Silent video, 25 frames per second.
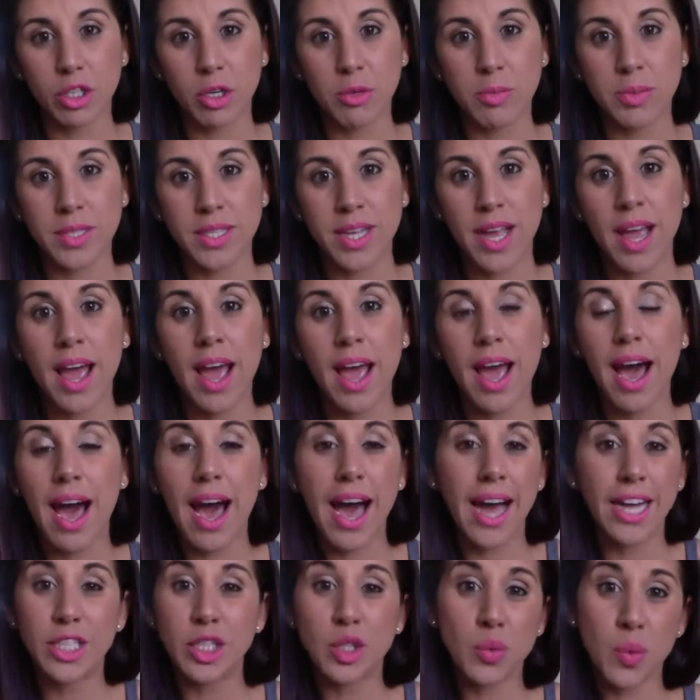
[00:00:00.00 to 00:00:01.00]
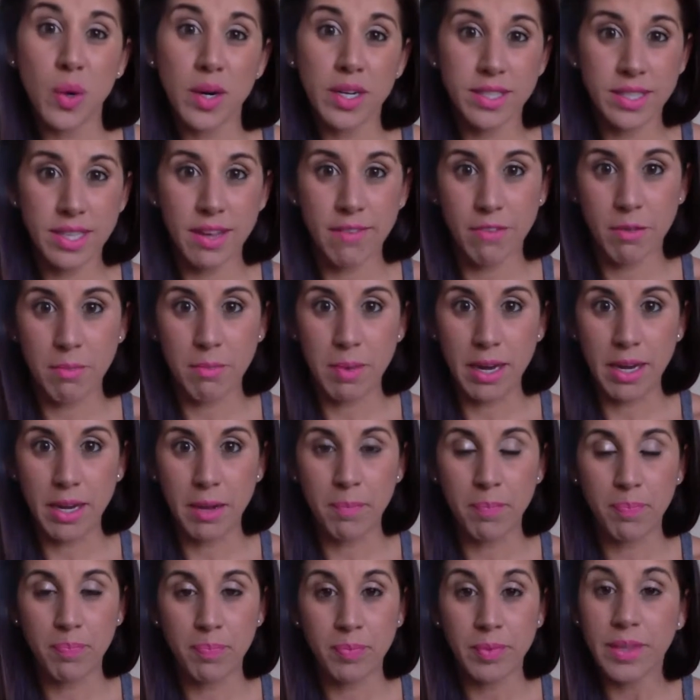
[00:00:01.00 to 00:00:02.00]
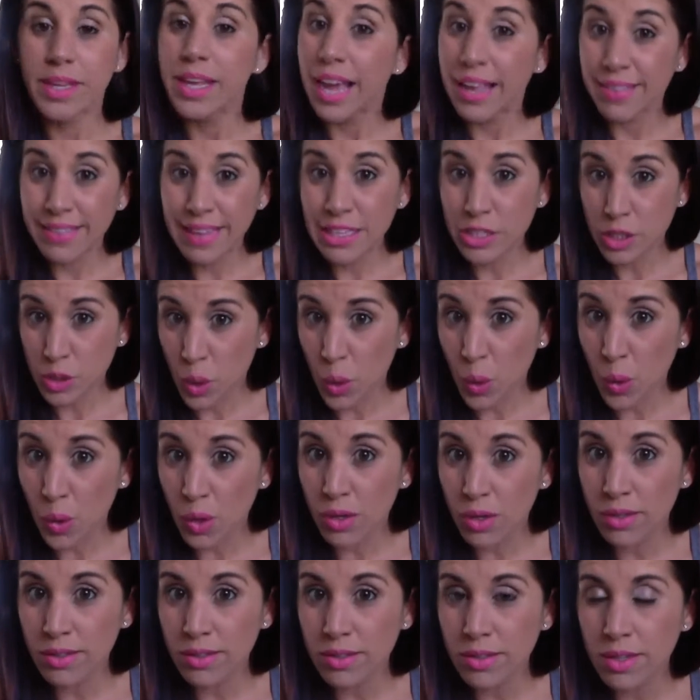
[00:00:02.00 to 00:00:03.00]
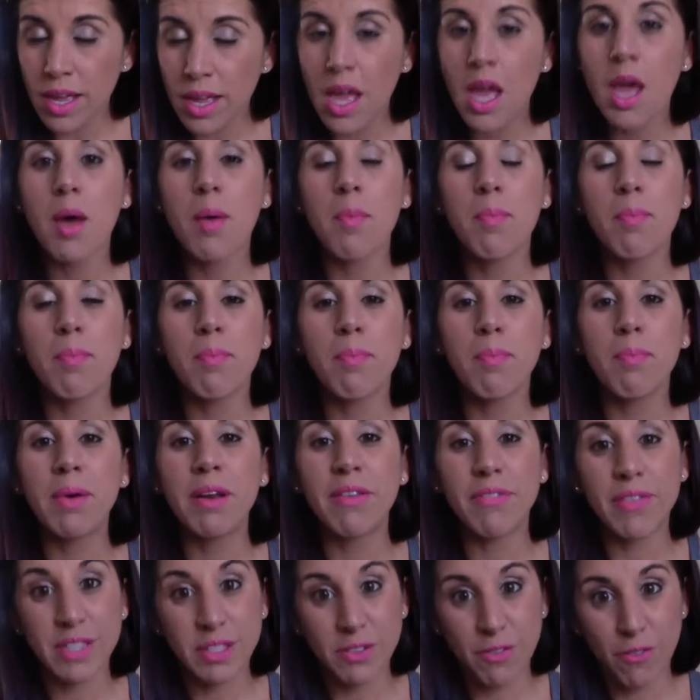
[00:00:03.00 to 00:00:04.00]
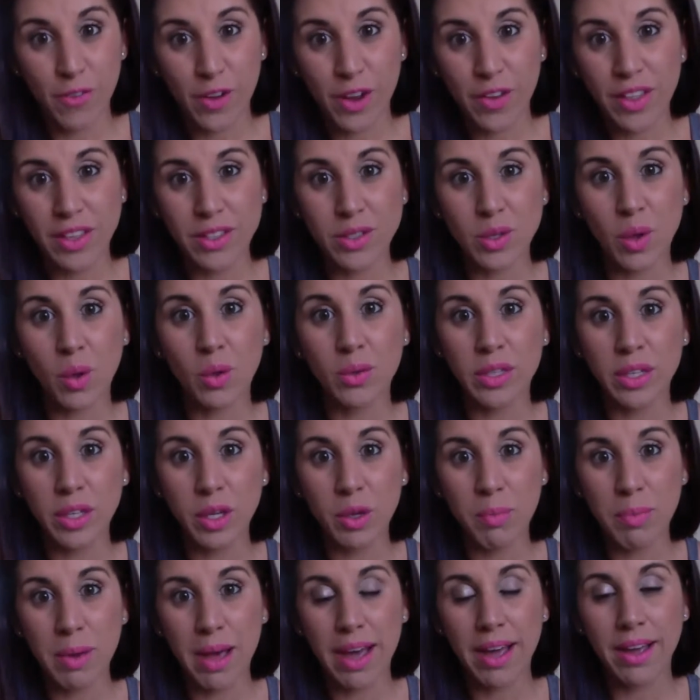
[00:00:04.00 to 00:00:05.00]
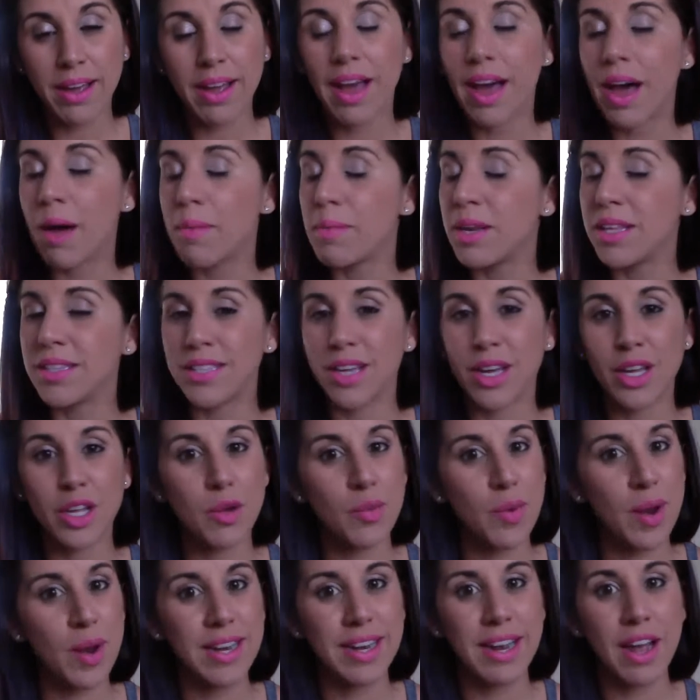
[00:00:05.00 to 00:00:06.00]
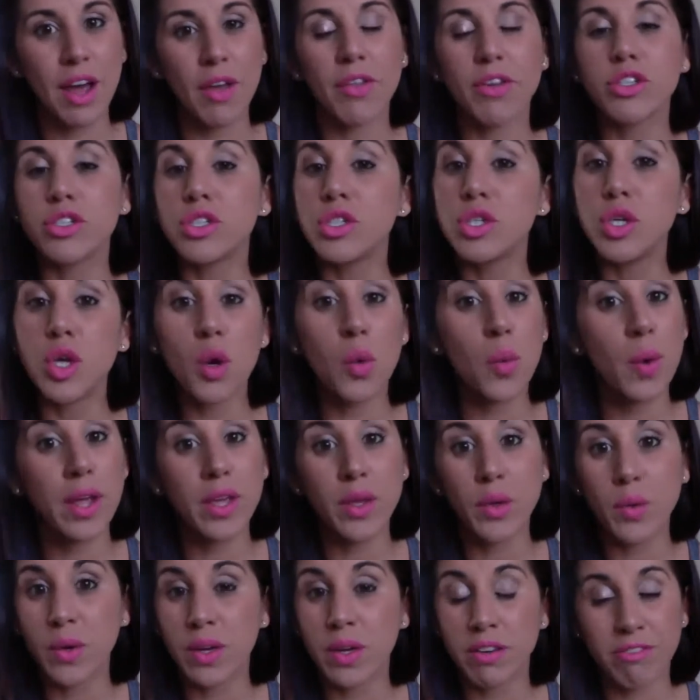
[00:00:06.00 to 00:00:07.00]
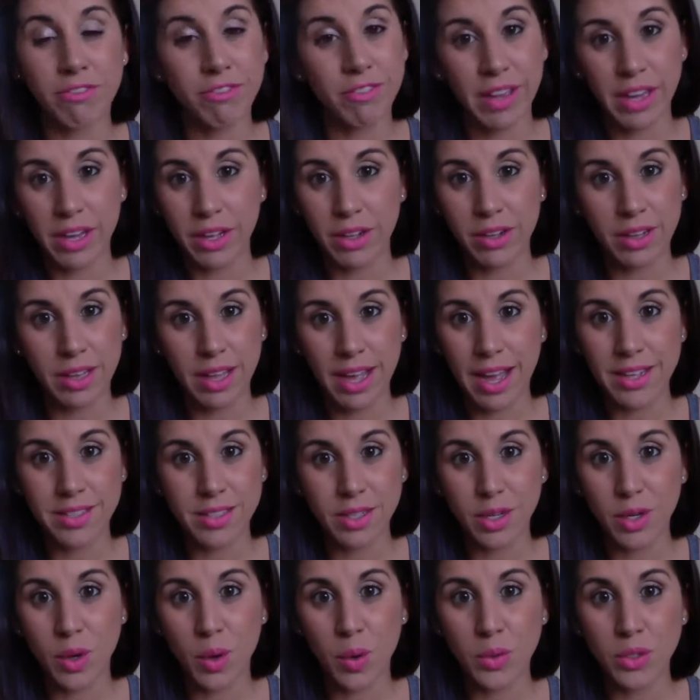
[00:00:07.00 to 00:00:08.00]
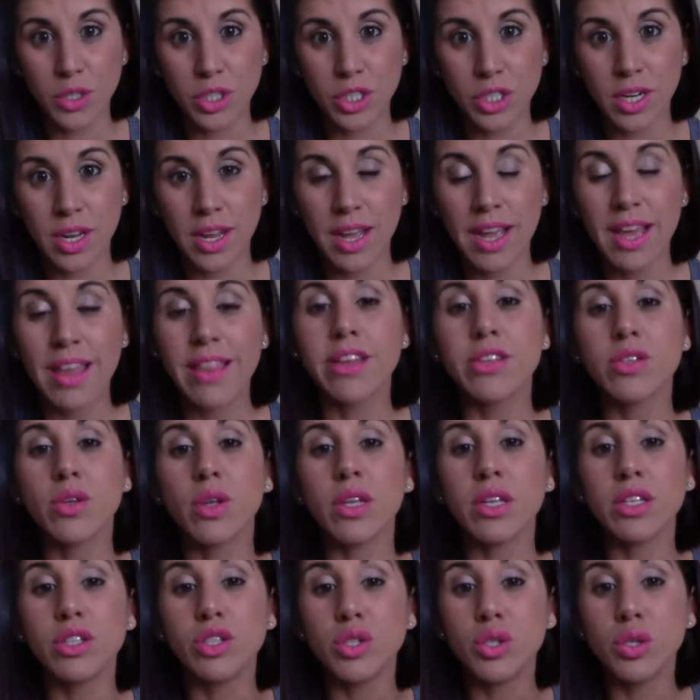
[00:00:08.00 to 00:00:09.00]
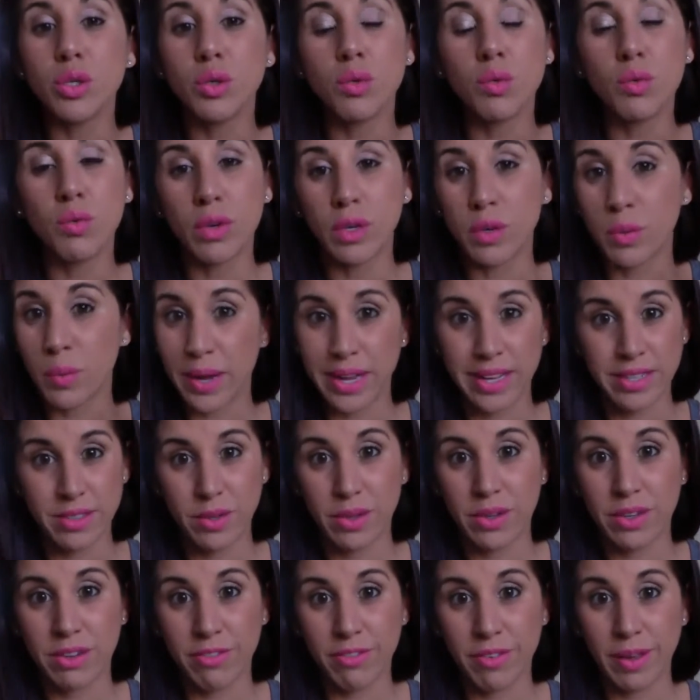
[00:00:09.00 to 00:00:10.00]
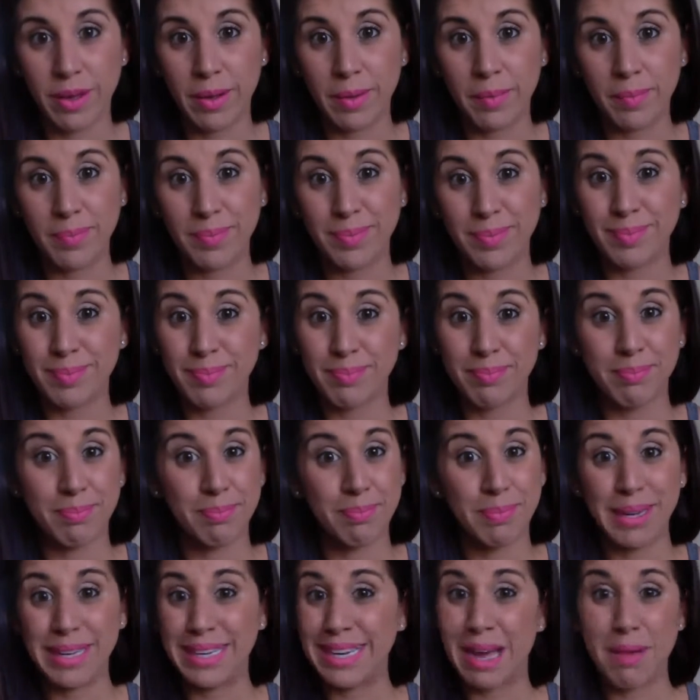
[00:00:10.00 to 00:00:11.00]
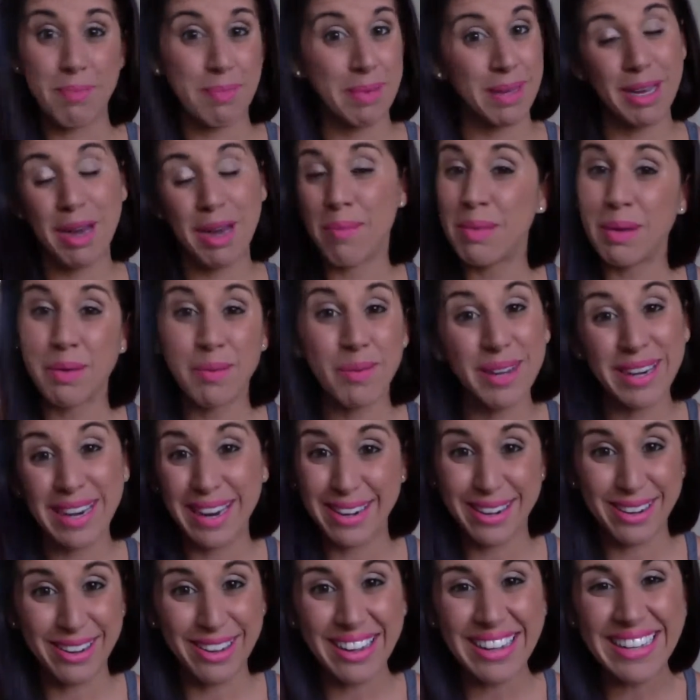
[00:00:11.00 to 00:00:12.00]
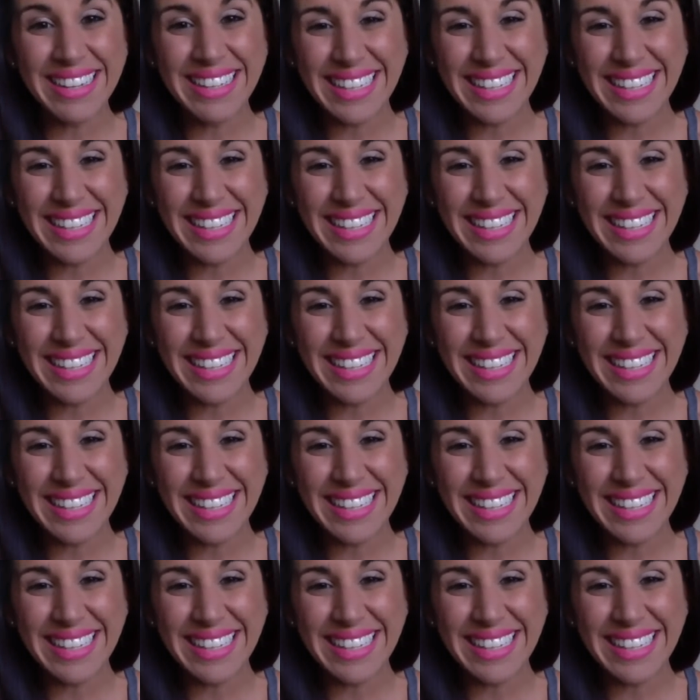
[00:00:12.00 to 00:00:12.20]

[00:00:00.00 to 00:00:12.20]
groups. I just want to save the money. And that's cool. But if it's fear that's holding you back, I'm going to tell you right now, there's no way you can fail as a coach. There's only two real ways you could fail: by not becoming one at all